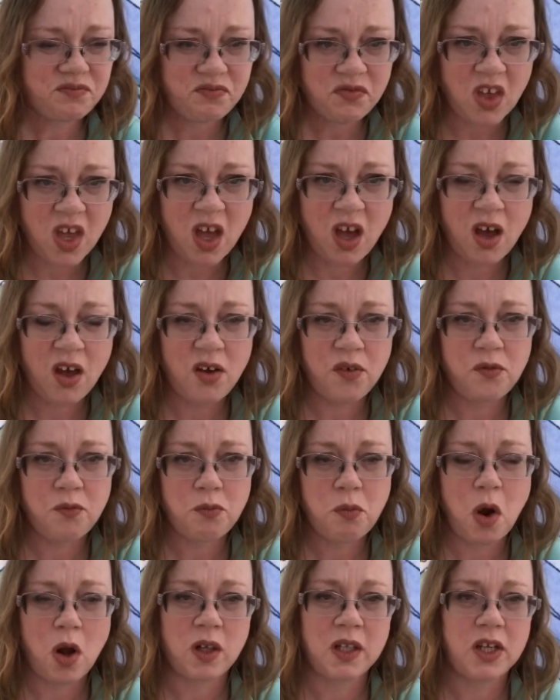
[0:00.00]
of
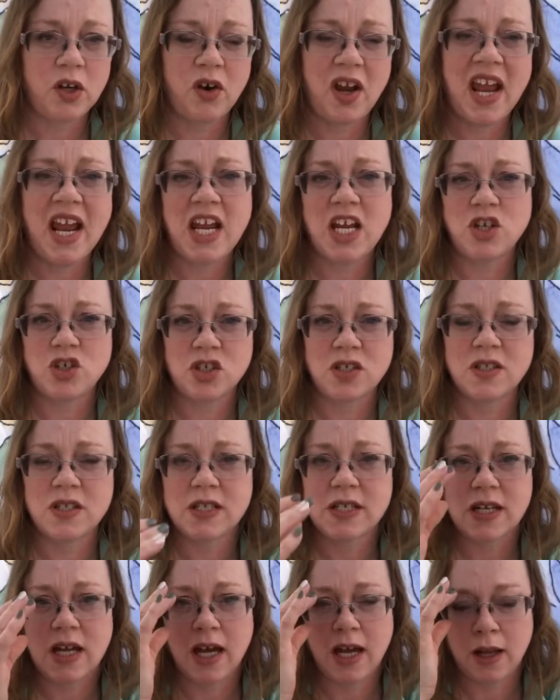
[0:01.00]
broccoli, or Asian
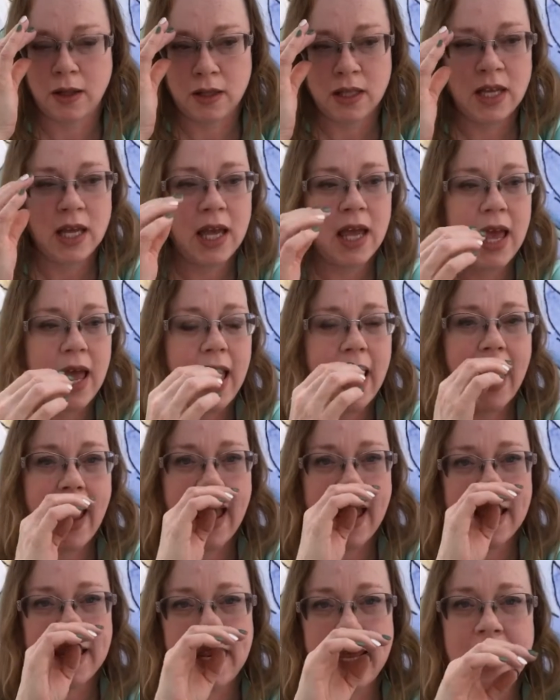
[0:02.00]
style,
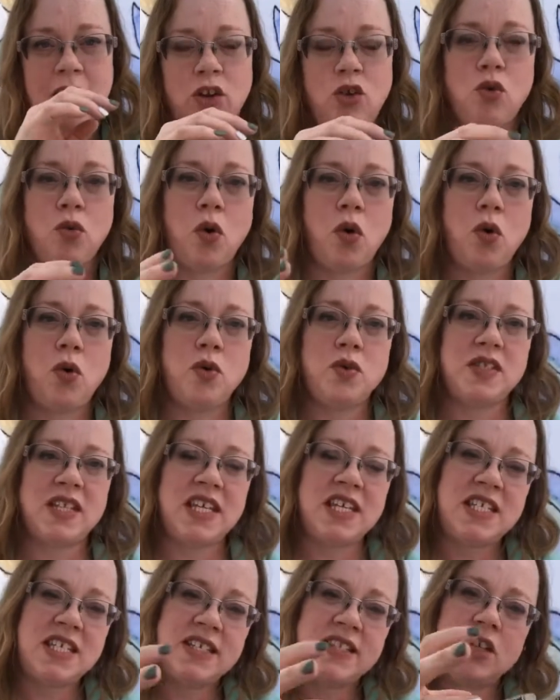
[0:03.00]
and it
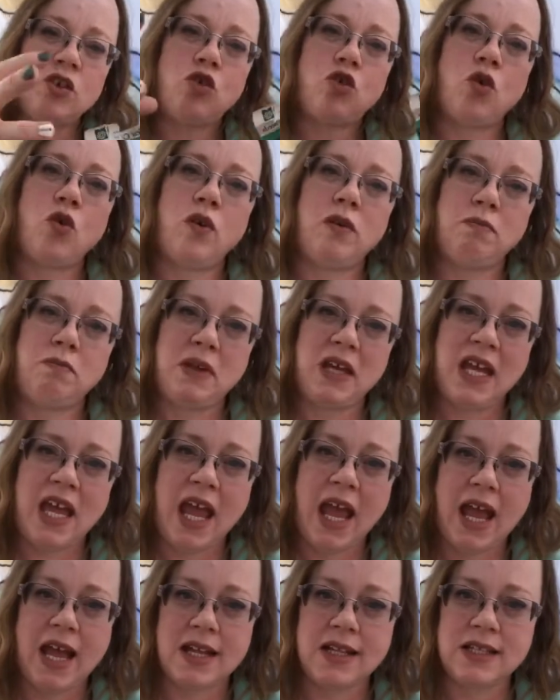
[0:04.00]
doesn't grow in big
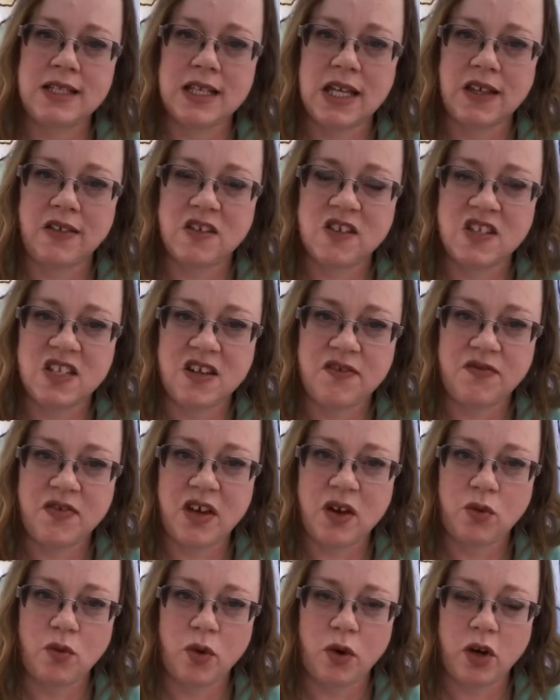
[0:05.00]
heads like the stuff
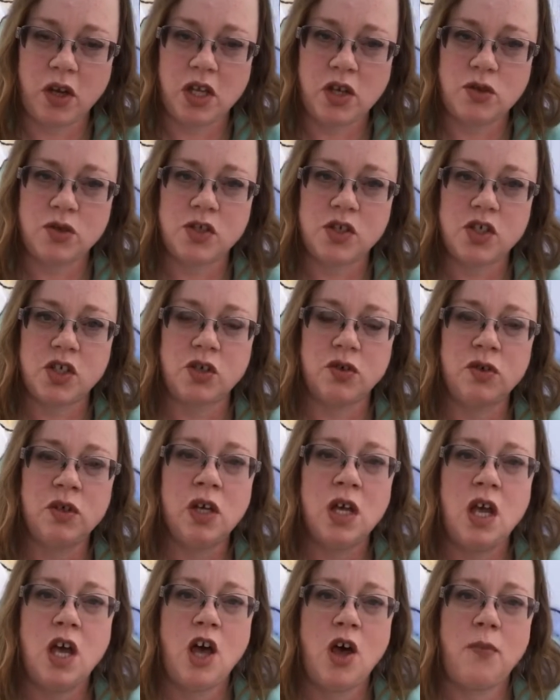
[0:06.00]
that we're used to,
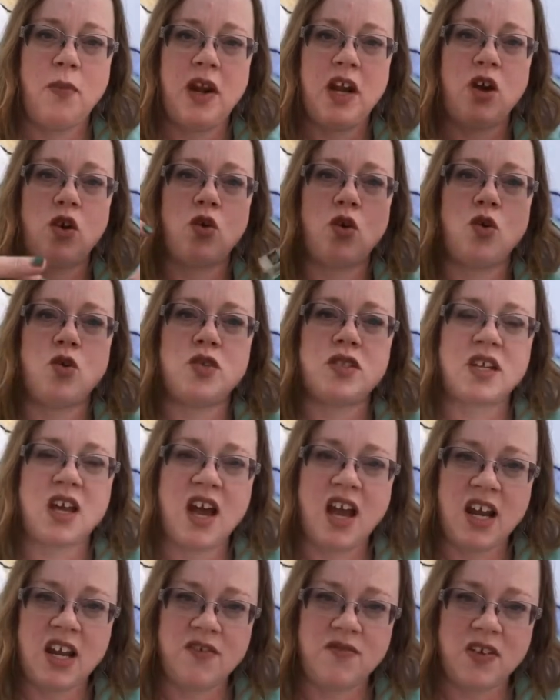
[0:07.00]
but it grows
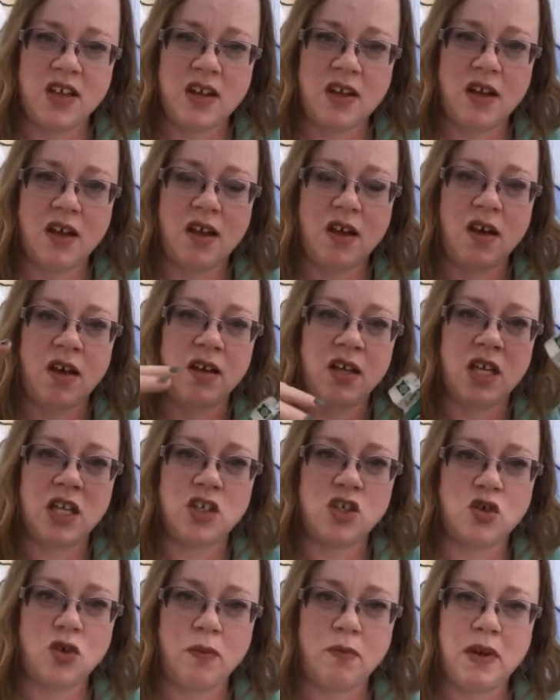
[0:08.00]
kind of
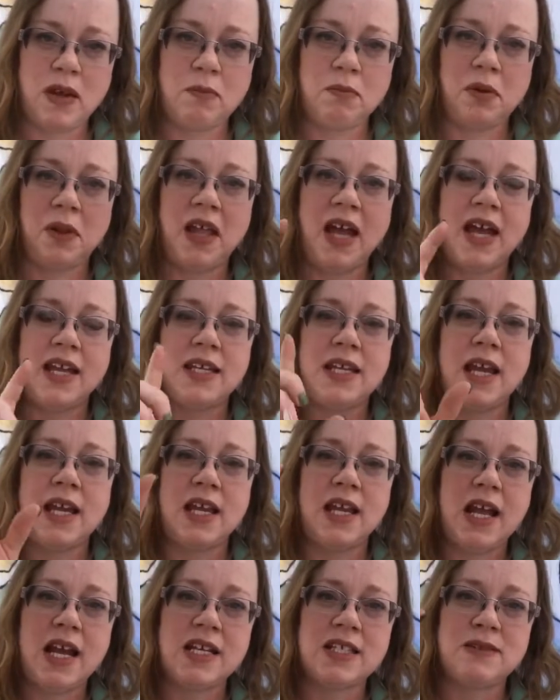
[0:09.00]
into a big plant, and
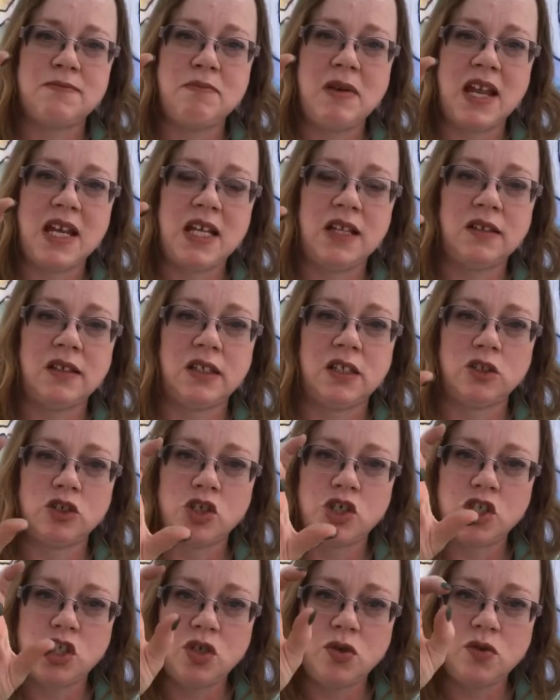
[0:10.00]
it has many little
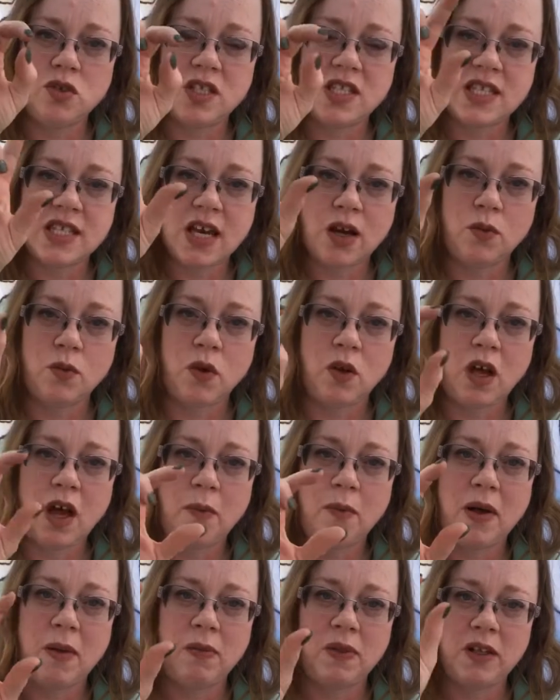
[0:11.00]
shoots that will
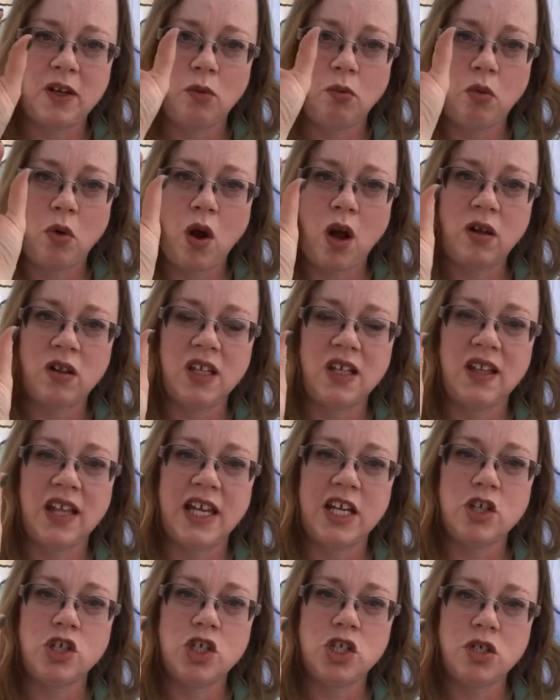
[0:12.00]
come up, little broccoli
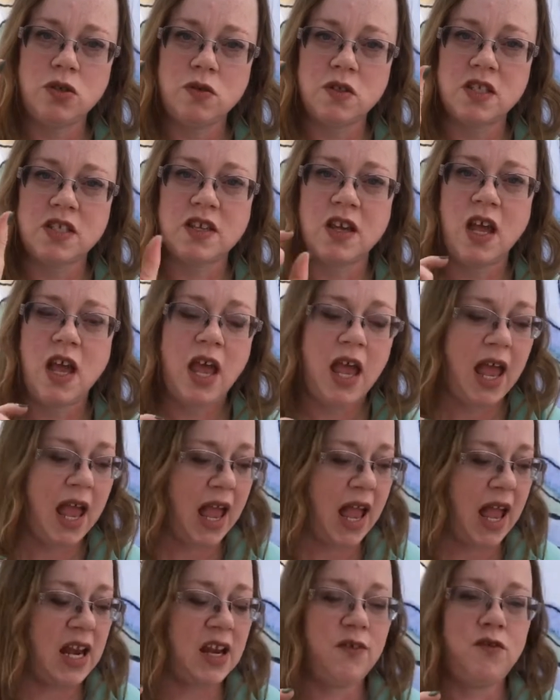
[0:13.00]
like shoots.
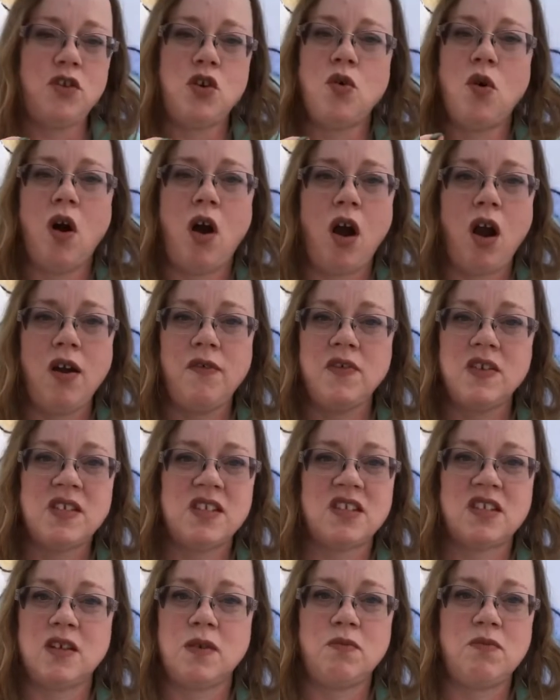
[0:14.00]
And if you
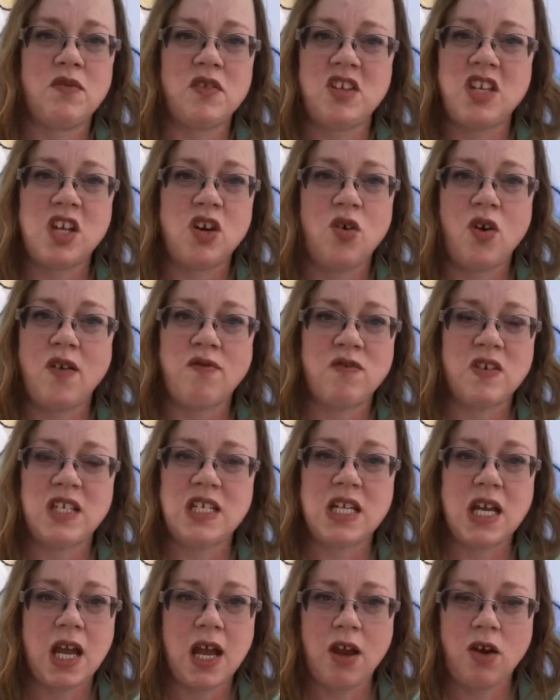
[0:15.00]
harvest them every
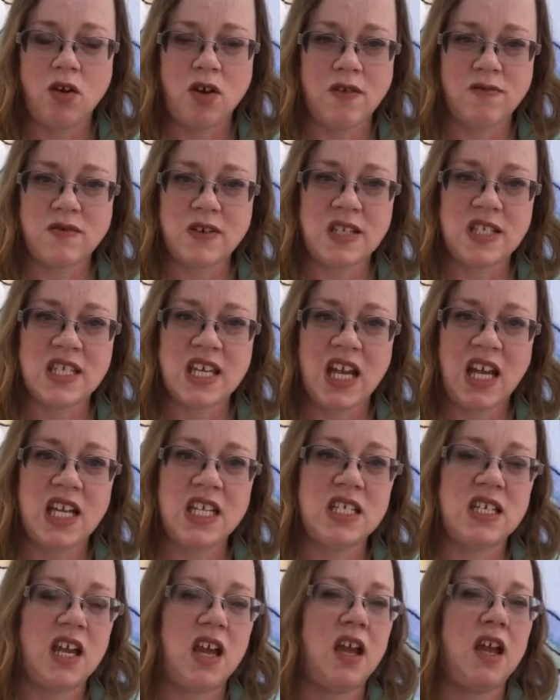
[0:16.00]
day or every
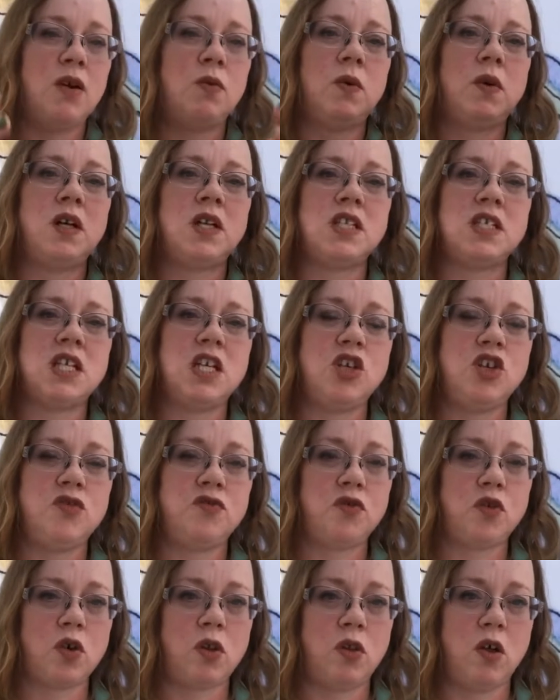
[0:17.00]
second day, it will continue
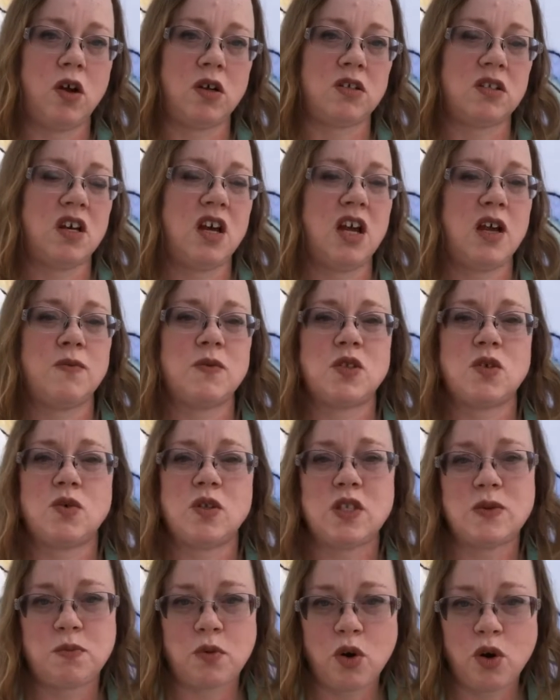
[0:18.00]
for a long time. So
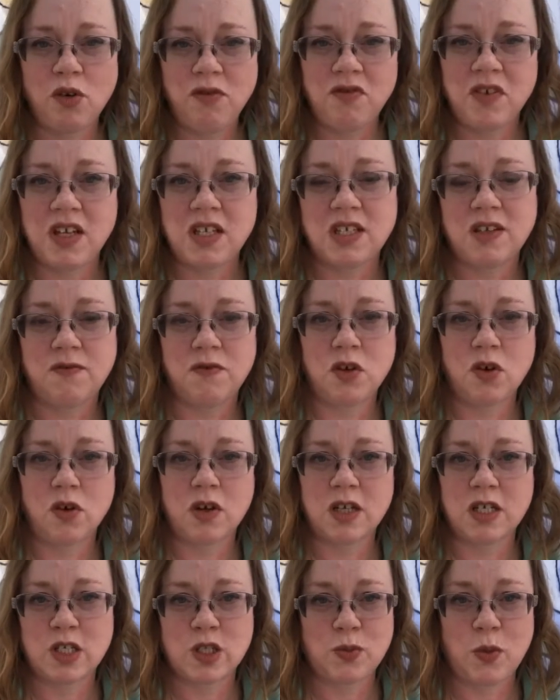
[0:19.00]
it's perfect if you're
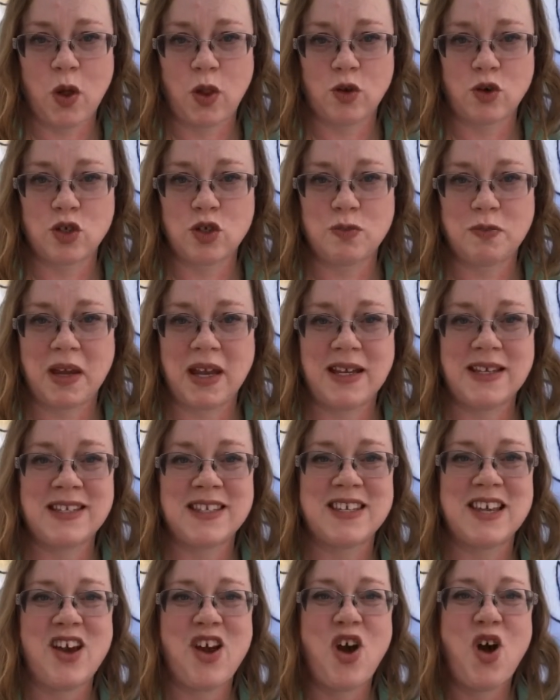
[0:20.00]
in a smaller
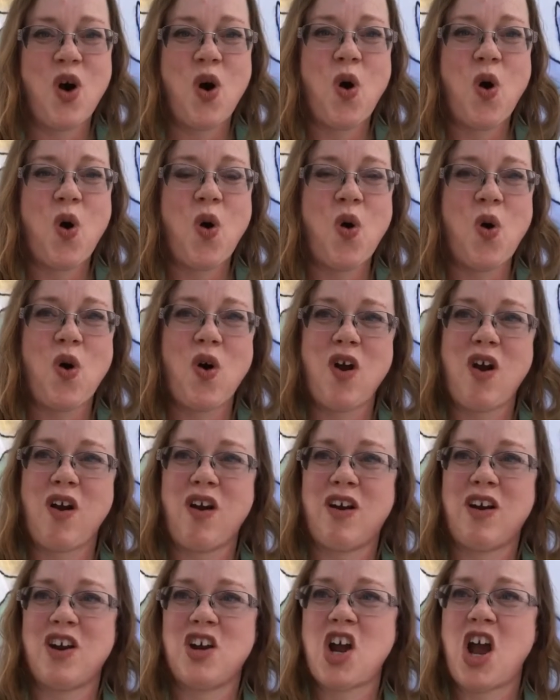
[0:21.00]
space,
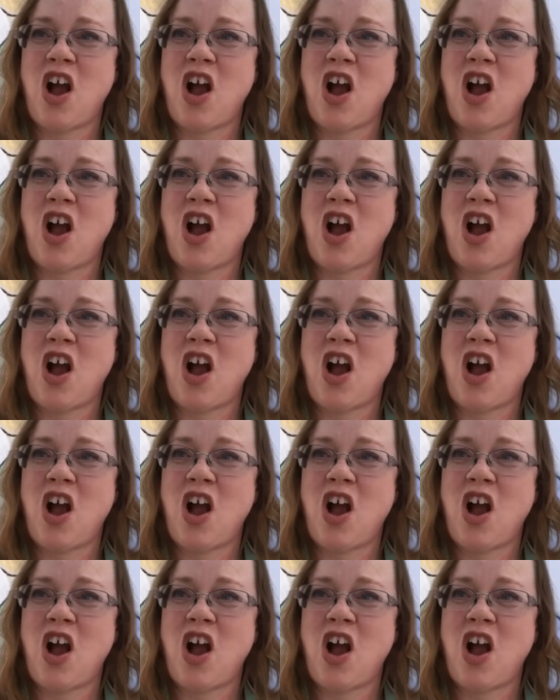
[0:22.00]
or